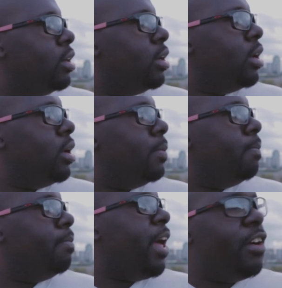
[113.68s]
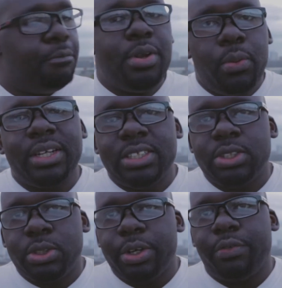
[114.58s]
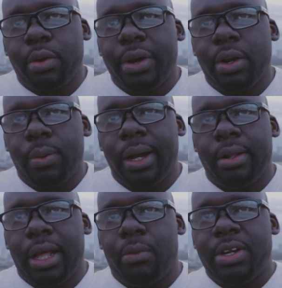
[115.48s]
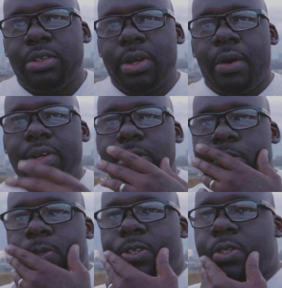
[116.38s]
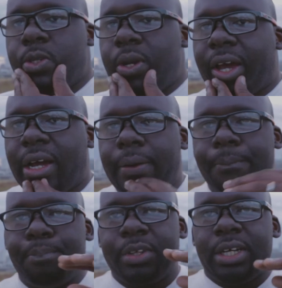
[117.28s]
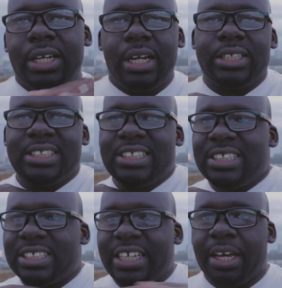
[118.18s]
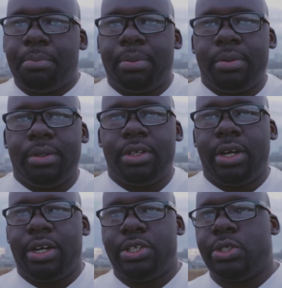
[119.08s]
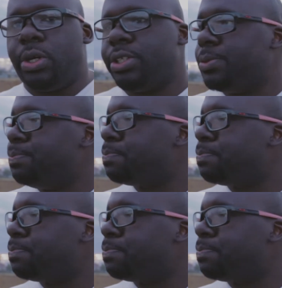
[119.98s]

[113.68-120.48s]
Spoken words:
I've been wanting to do it for quite a while. I wanted to do like a cityscape shot